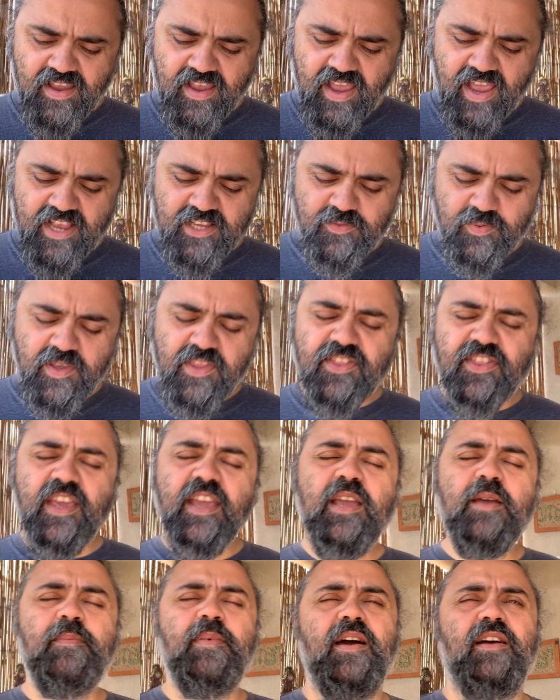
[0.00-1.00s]
As we
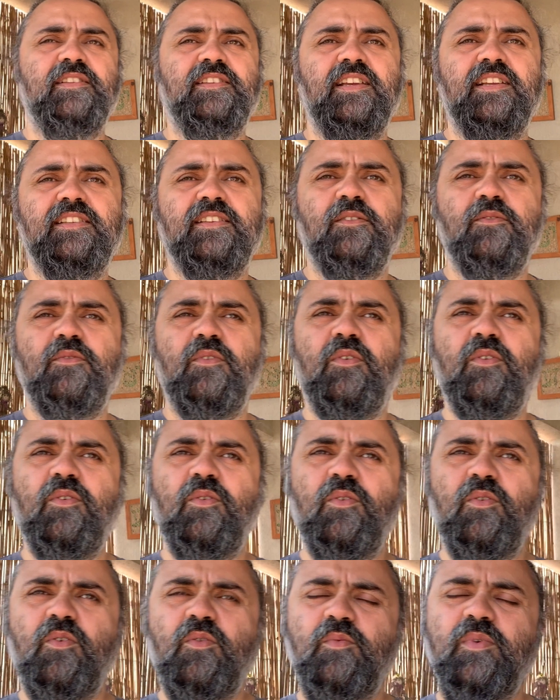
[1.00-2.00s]
think about it,
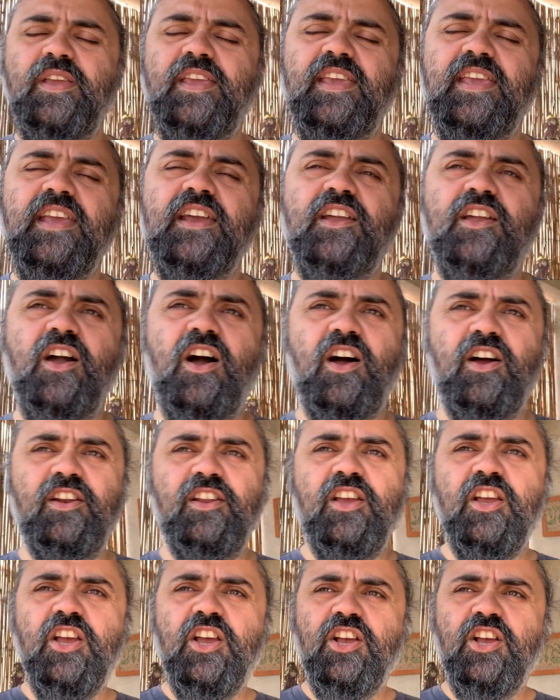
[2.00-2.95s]
we hear God